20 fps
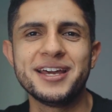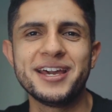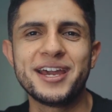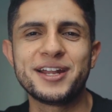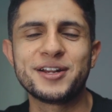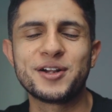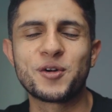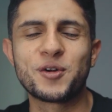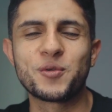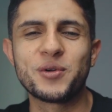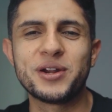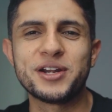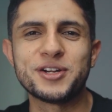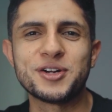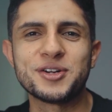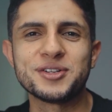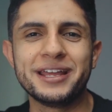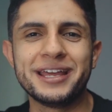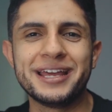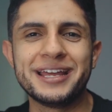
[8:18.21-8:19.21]
in our
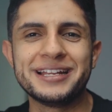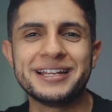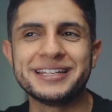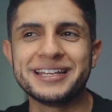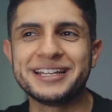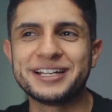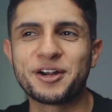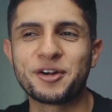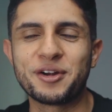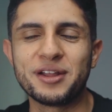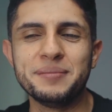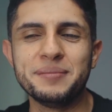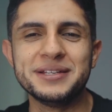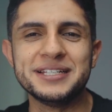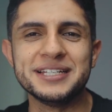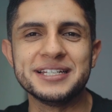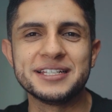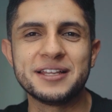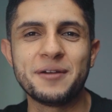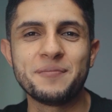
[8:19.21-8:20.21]
renders and in our
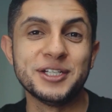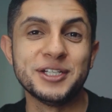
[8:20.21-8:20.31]
images.